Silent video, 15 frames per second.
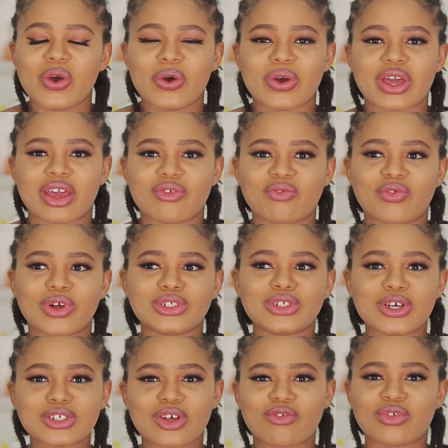Okay, for
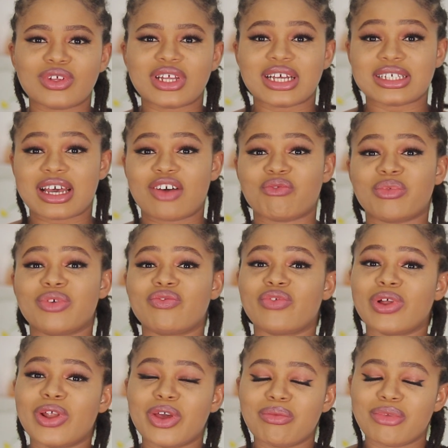those of you that have been
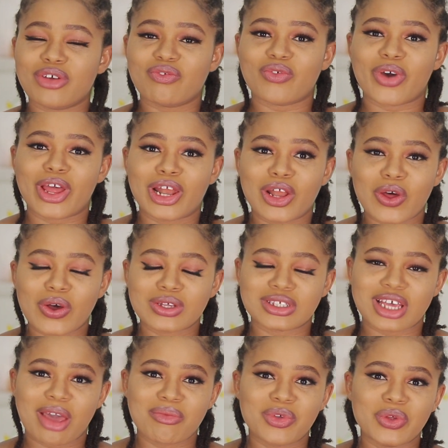following me for a long
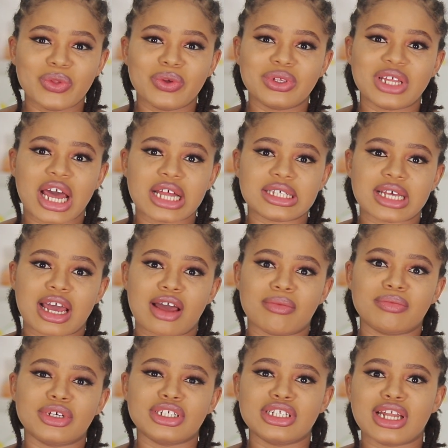time, you know that
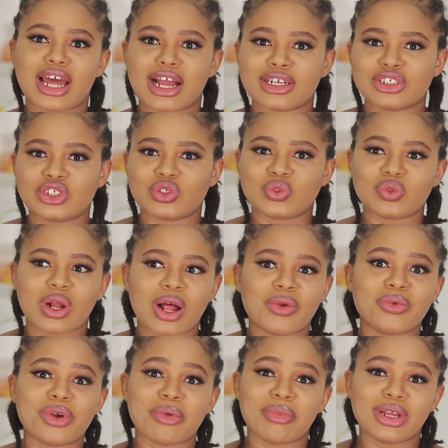I'm a natural
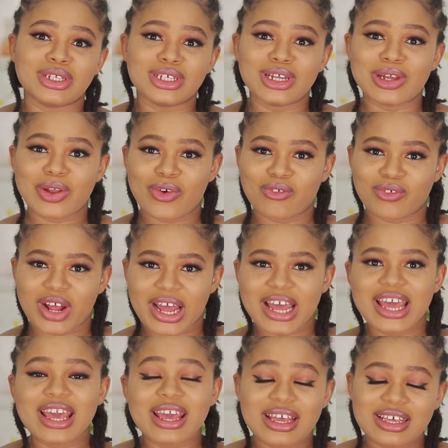remedy lover.